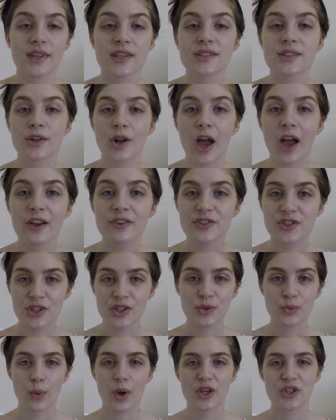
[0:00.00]
So now I
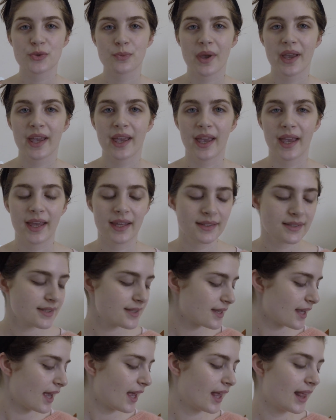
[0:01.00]
just washed my
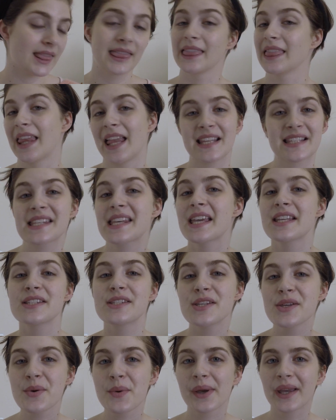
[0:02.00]
hands and let's get
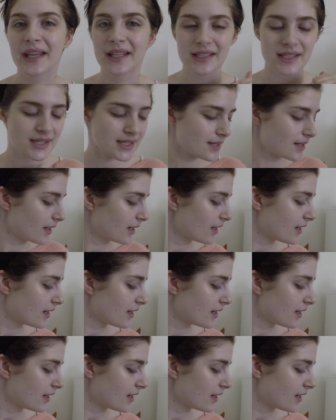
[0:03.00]
to it.